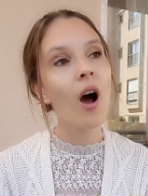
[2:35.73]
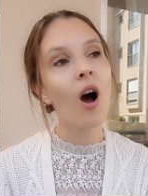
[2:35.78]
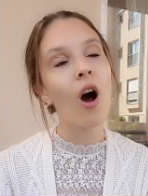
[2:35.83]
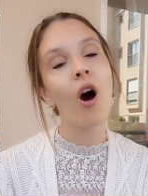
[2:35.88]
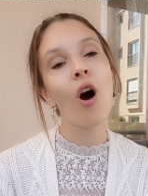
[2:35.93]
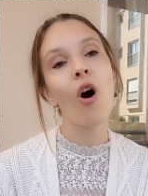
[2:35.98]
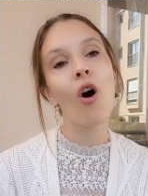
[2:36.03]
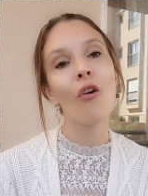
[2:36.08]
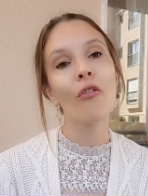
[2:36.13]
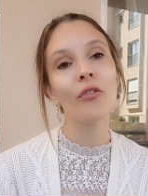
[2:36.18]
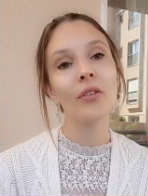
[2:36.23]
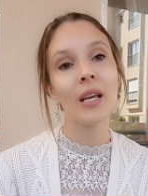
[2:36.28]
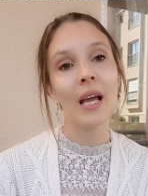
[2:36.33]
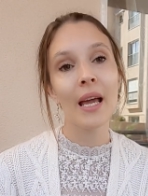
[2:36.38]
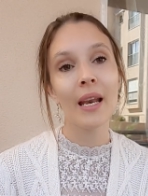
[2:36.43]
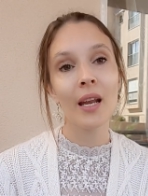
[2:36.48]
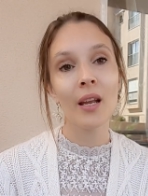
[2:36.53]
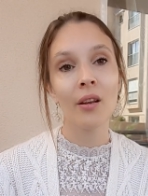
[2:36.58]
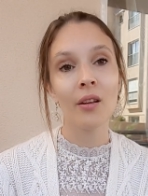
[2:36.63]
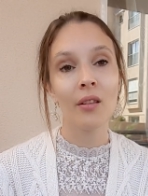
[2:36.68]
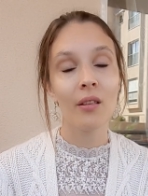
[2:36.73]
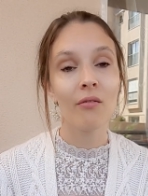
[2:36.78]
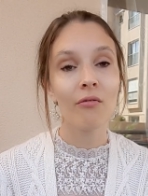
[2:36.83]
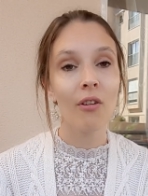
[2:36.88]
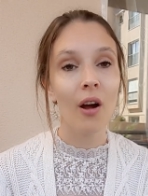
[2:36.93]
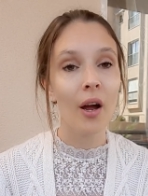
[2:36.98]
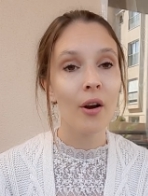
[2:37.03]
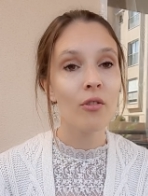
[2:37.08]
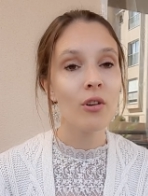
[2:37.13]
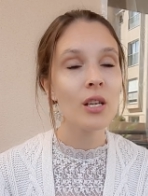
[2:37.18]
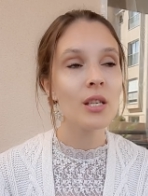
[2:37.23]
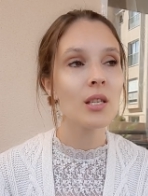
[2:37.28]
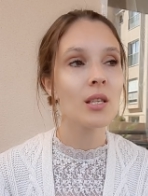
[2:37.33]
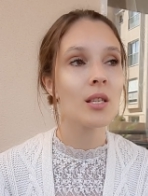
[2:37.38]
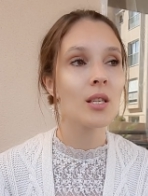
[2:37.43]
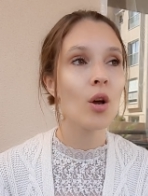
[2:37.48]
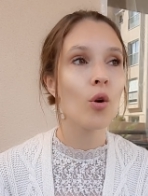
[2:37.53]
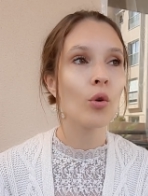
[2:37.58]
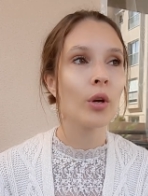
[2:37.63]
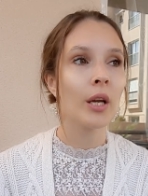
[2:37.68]
of getting the virus,
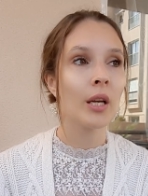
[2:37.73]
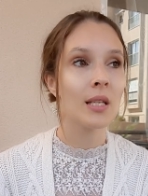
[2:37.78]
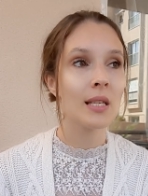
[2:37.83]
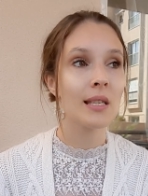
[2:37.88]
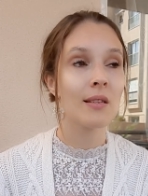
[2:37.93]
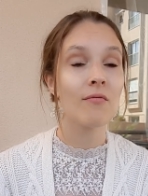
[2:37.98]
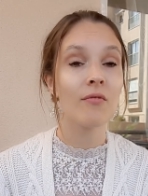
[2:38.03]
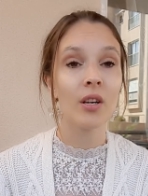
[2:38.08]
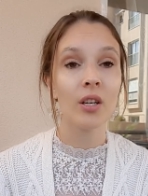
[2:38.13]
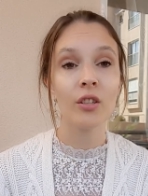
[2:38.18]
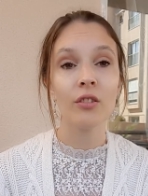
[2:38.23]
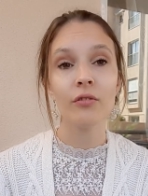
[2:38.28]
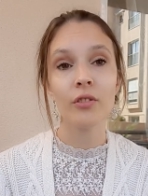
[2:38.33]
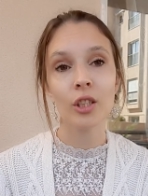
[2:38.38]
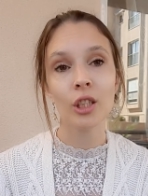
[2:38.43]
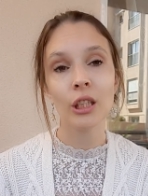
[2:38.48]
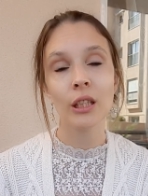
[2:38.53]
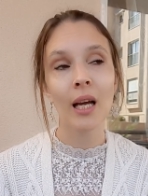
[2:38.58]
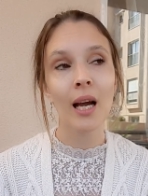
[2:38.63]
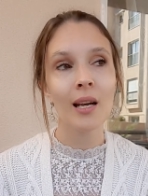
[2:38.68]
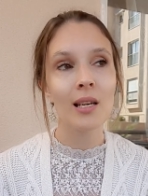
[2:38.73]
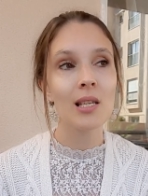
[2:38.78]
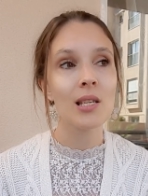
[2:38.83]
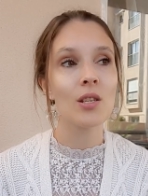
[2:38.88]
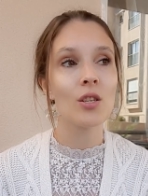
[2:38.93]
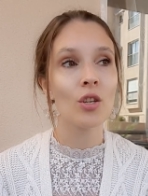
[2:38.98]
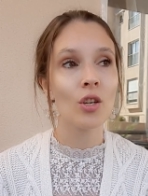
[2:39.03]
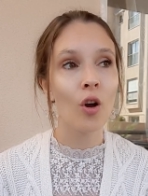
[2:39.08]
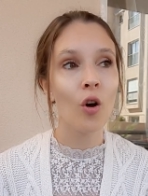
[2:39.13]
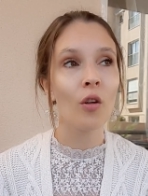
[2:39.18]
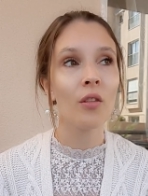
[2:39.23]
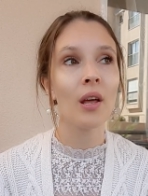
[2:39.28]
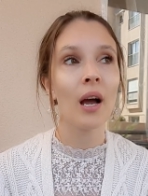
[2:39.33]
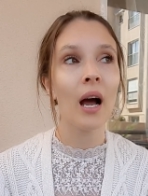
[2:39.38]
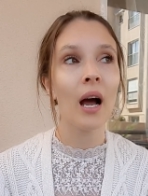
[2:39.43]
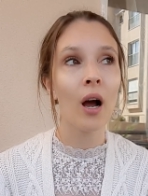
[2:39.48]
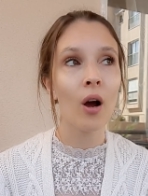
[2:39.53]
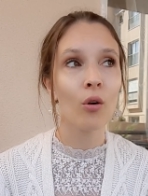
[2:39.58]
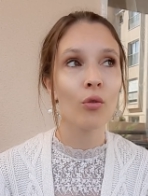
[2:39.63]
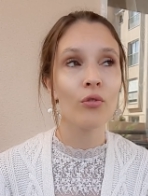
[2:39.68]
so it's very nice to know that
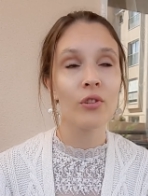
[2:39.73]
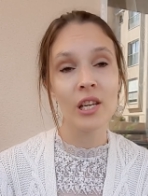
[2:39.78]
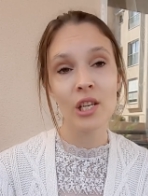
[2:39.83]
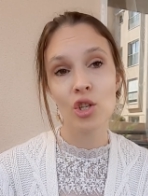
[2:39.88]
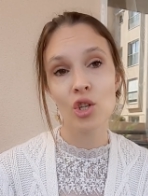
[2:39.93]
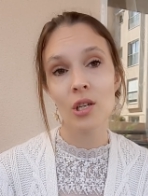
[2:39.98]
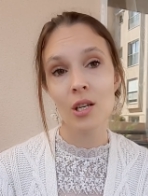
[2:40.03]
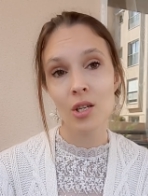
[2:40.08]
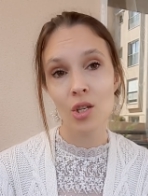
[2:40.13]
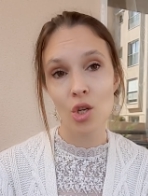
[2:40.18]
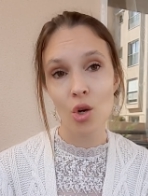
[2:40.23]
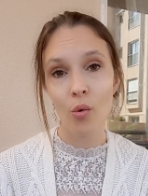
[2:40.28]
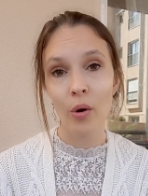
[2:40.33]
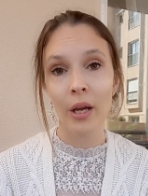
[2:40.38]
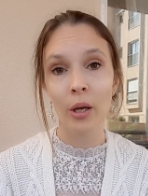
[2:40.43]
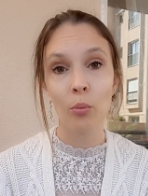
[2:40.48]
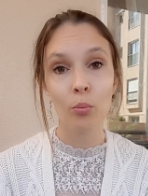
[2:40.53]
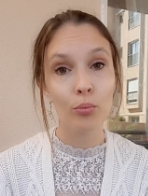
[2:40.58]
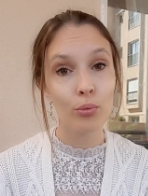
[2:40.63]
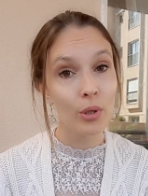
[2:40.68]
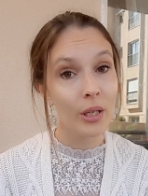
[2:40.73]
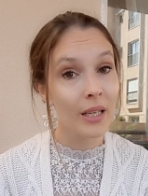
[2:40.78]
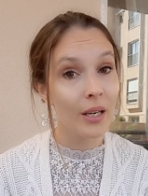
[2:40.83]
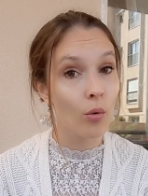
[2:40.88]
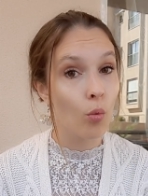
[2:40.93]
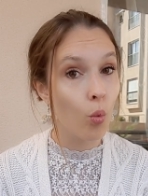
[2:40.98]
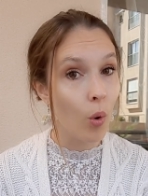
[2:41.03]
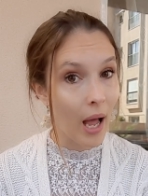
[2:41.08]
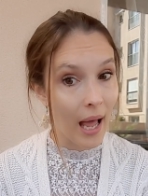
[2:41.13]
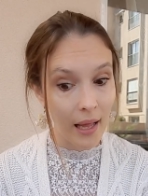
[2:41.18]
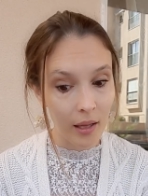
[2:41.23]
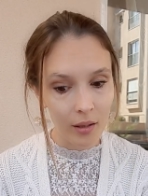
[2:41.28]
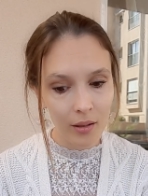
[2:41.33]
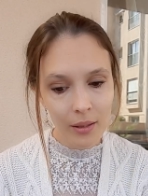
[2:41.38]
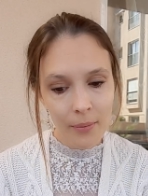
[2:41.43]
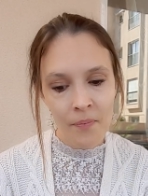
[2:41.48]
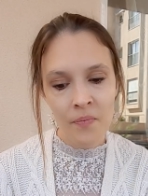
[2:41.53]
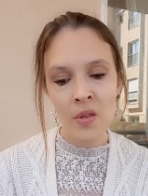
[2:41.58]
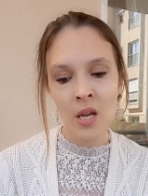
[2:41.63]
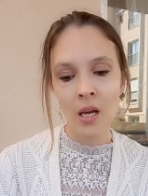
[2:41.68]
our region is doing pretty
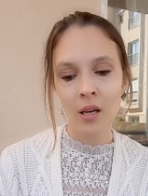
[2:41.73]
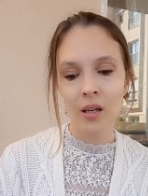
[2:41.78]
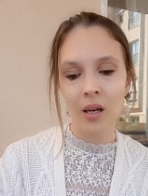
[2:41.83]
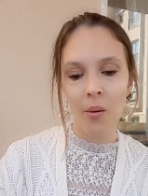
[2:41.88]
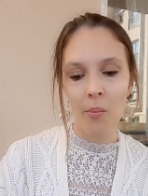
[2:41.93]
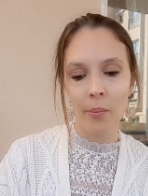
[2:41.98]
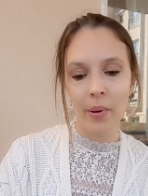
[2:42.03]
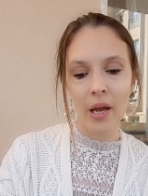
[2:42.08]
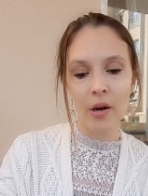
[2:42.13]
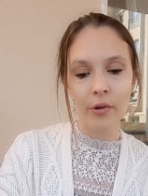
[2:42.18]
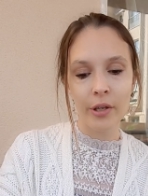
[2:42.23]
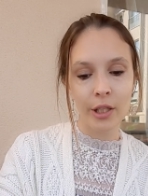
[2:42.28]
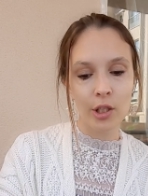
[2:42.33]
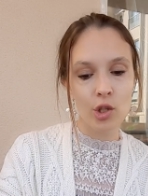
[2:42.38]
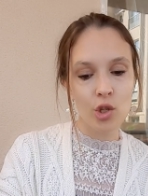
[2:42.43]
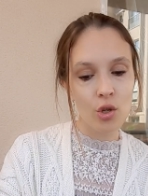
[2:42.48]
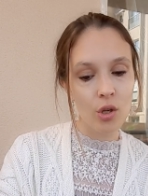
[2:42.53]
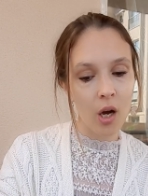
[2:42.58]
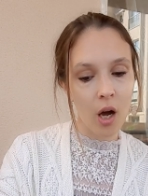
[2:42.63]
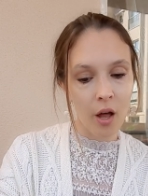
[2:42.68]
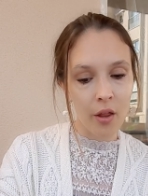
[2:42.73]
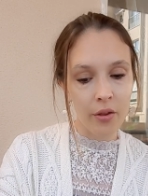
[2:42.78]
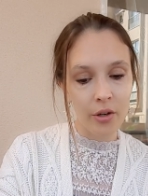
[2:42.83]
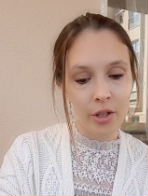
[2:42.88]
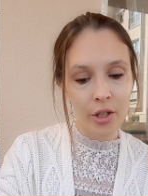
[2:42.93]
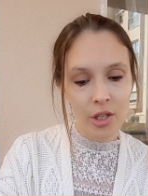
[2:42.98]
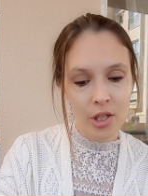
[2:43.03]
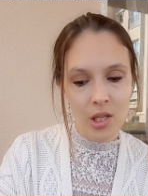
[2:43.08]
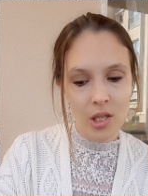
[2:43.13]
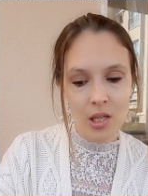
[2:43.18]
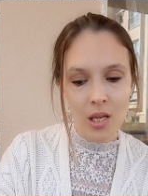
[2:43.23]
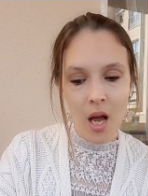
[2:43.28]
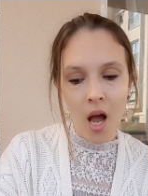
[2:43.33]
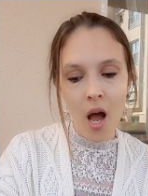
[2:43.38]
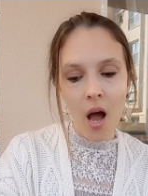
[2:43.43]
well comparing to others.